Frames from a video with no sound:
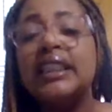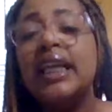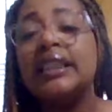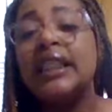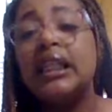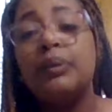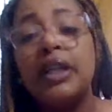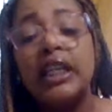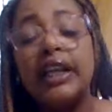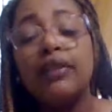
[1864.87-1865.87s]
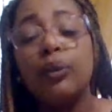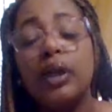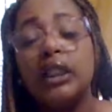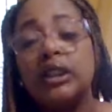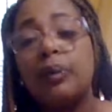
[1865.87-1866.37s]
Then I say in the beginning of the
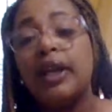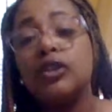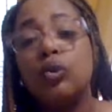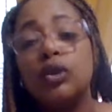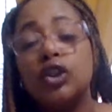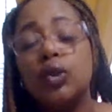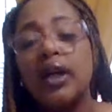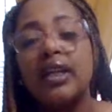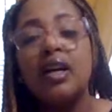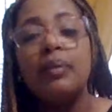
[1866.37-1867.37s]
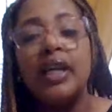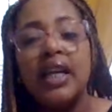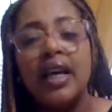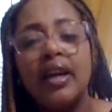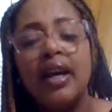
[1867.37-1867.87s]
reading, somebody is going to try to come
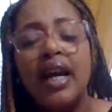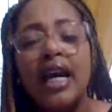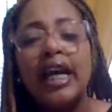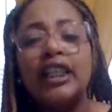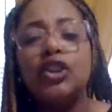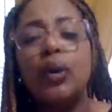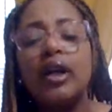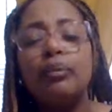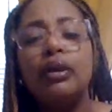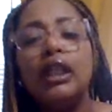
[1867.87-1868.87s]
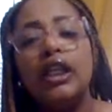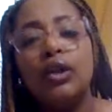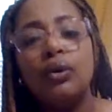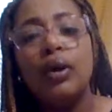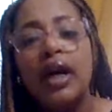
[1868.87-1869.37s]
in and try to bully
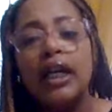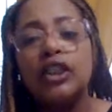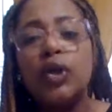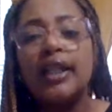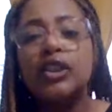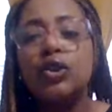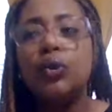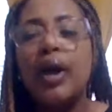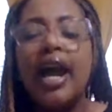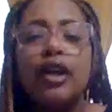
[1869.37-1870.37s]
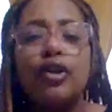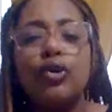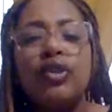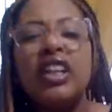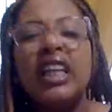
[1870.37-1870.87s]
you and try to handle
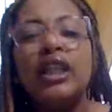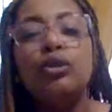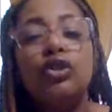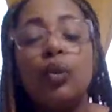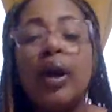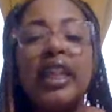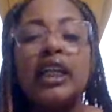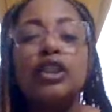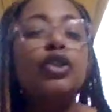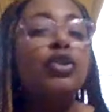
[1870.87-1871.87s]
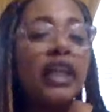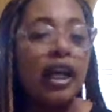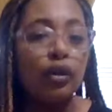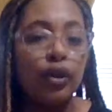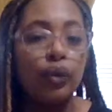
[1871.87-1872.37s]
you that they used the way that you used to
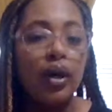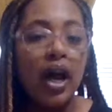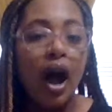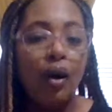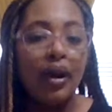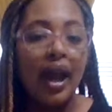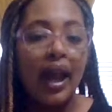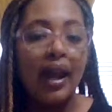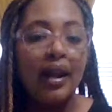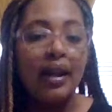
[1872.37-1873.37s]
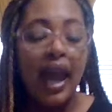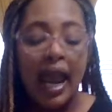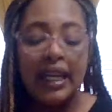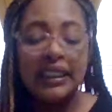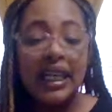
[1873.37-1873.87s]
handle you, okay?
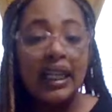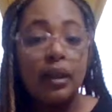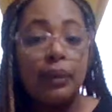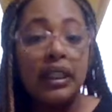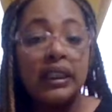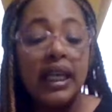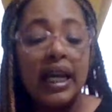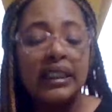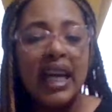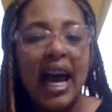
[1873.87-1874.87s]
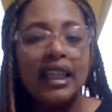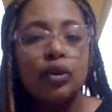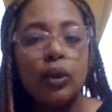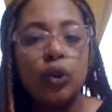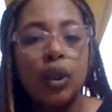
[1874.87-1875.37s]
And this ain't nothing but a test. God is
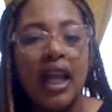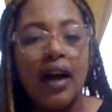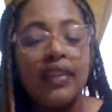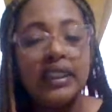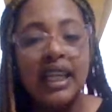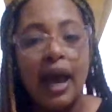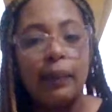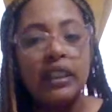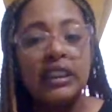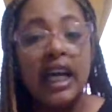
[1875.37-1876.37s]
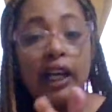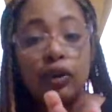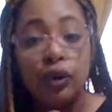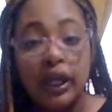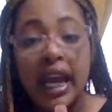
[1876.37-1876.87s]
going to allow this to happen to see how you're
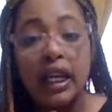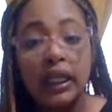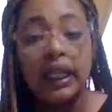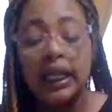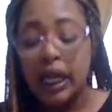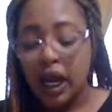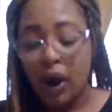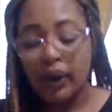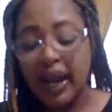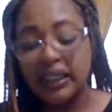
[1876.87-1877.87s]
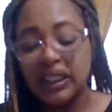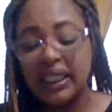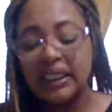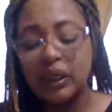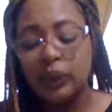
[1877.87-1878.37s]
going to handle it, okay? So
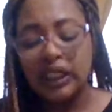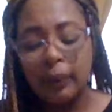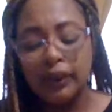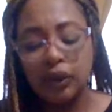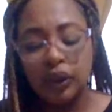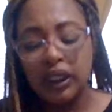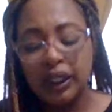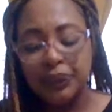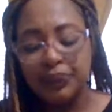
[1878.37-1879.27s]
let's see what's opportunity.